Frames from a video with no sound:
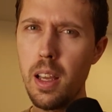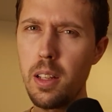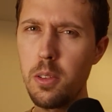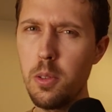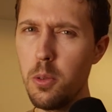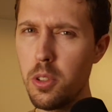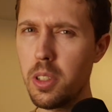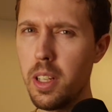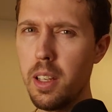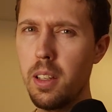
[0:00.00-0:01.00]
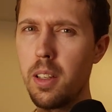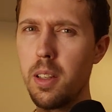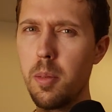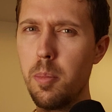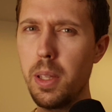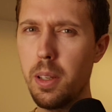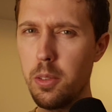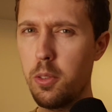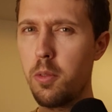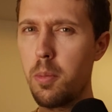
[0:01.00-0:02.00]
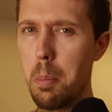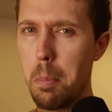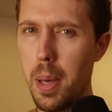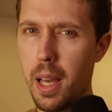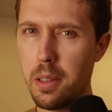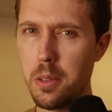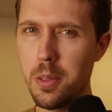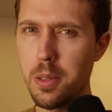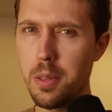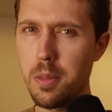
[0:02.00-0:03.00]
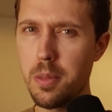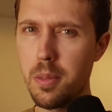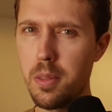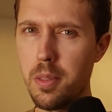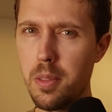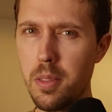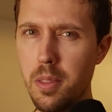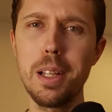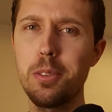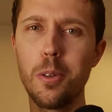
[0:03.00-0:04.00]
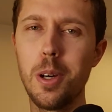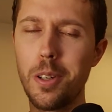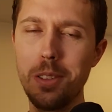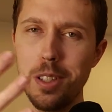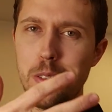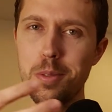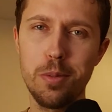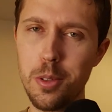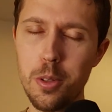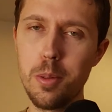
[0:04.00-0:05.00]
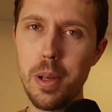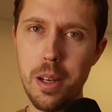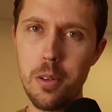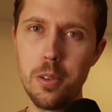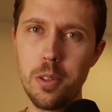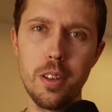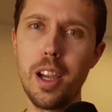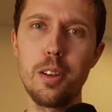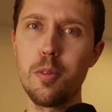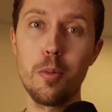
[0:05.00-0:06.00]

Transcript: And it's usually because of bats. Bats go out on these floral benders, a night